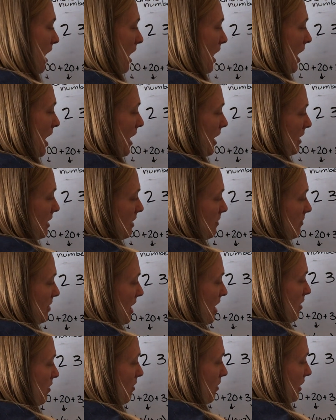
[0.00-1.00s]
I am
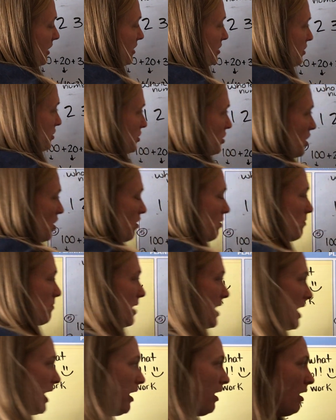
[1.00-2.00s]
now going to show
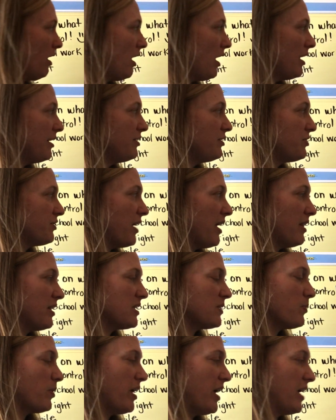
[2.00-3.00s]
my
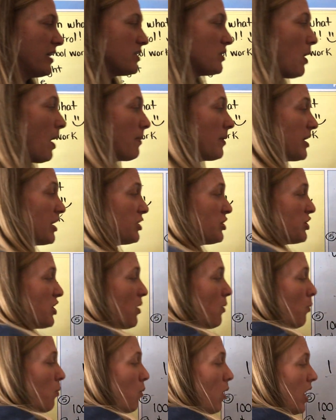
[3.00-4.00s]
hundredths place. So I'm going to
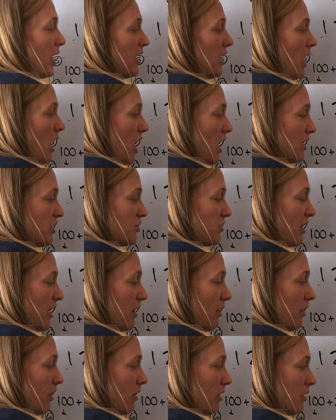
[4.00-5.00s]
show
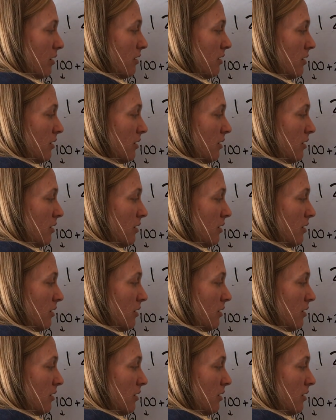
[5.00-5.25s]
1/100th.